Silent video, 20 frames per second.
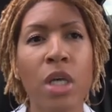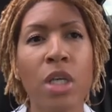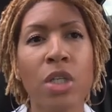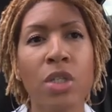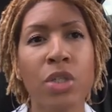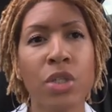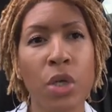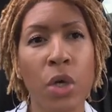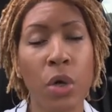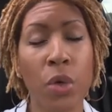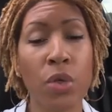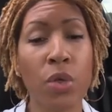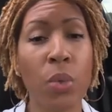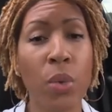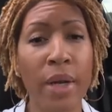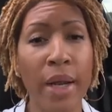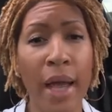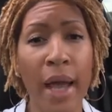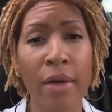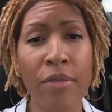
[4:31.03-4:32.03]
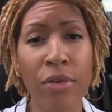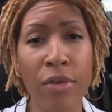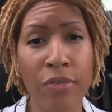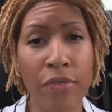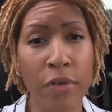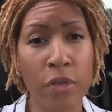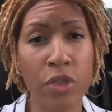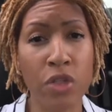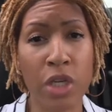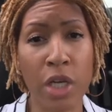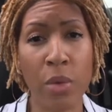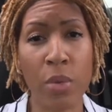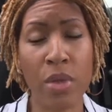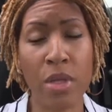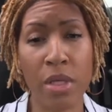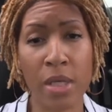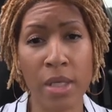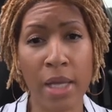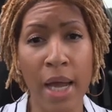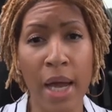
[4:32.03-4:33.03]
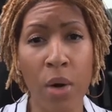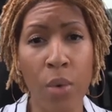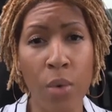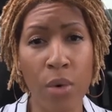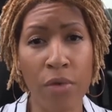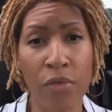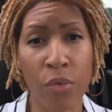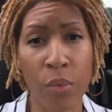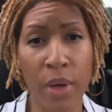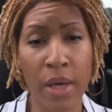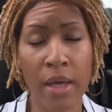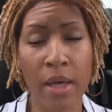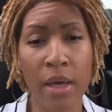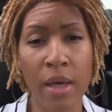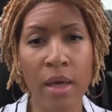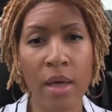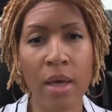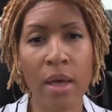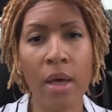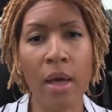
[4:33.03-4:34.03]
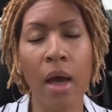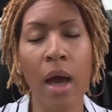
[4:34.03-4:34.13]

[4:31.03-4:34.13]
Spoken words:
So you want to have your first shake within an hour of waking,